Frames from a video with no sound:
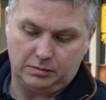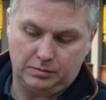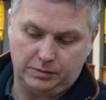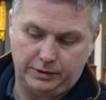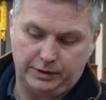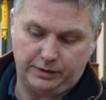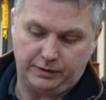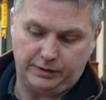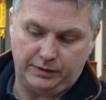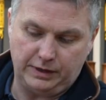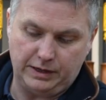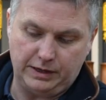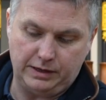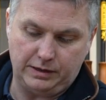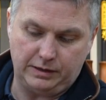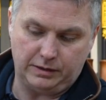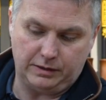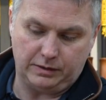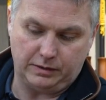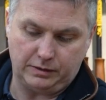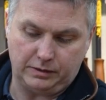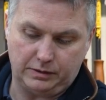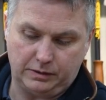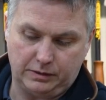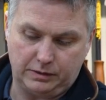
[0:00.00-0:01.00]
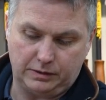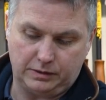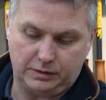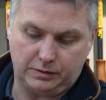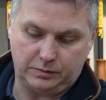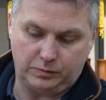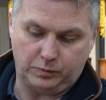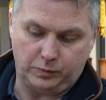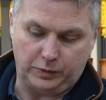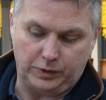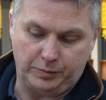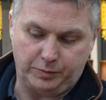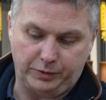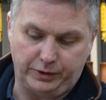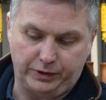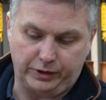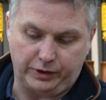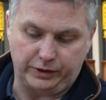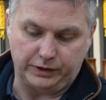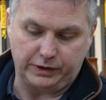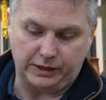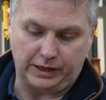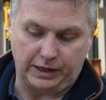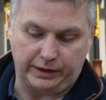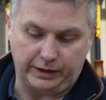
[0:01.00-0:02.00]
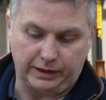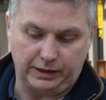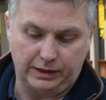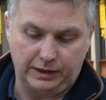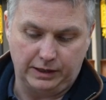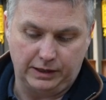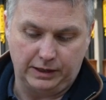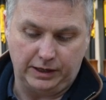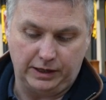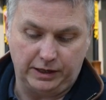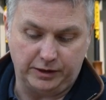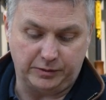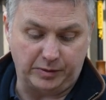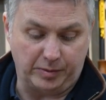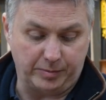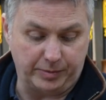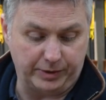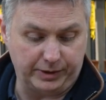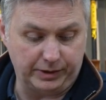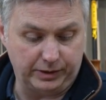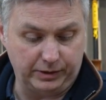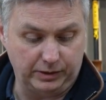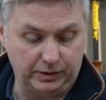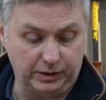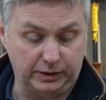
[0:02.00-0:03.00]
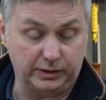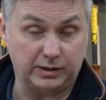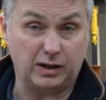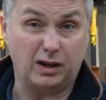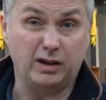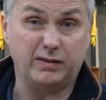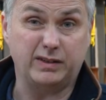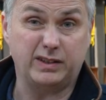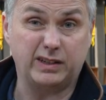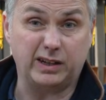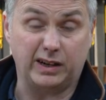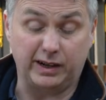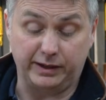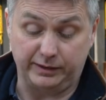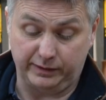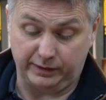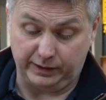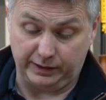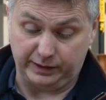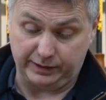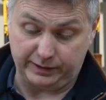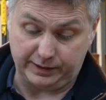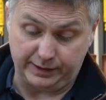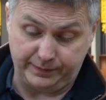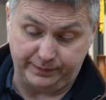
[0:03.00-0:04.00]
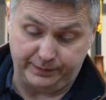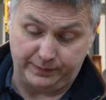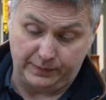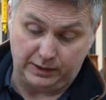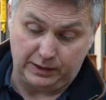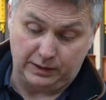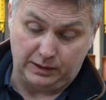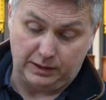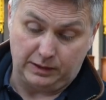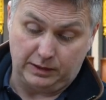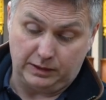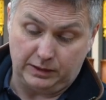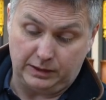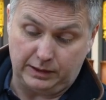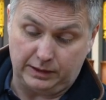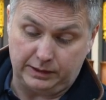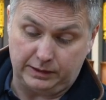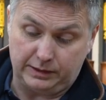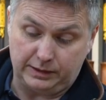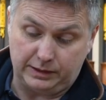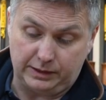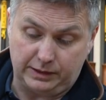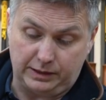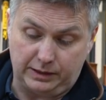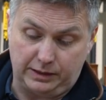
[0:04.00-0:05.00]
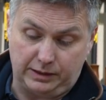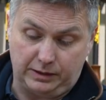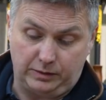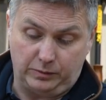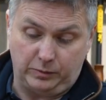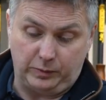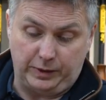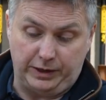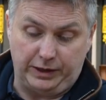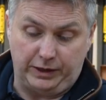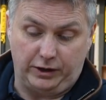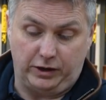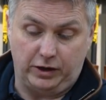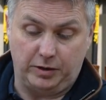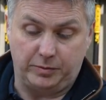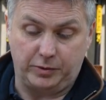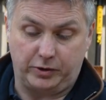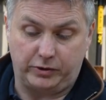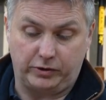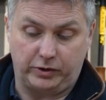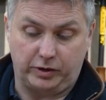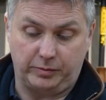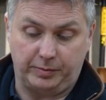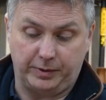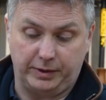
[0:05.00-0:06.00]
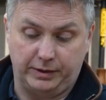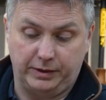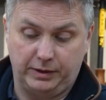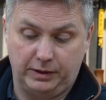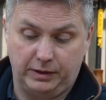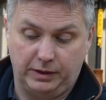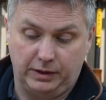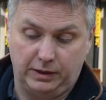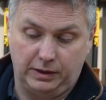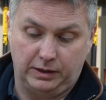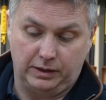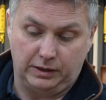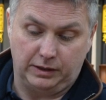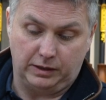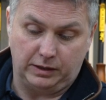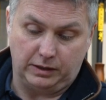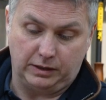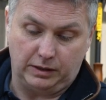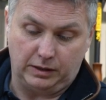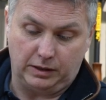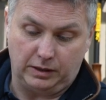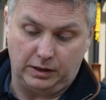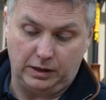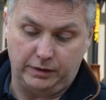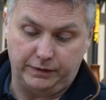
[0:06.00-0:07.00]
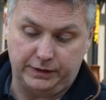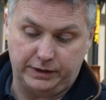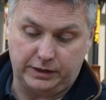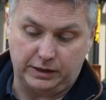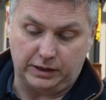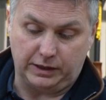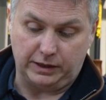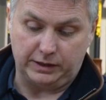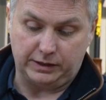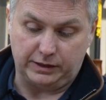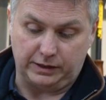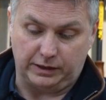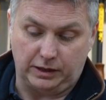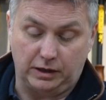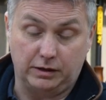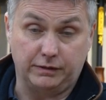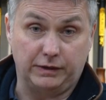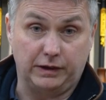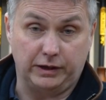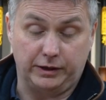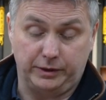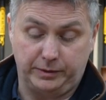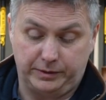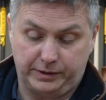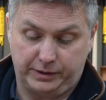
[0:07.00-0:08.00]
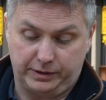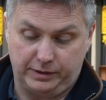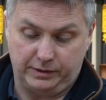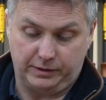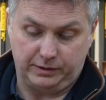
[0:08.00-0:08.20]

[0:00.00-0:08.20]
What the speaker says: But the thing, when you put the gun together, is remember not to over tighten things. That's where you can come a cropper. Over tight and over loose.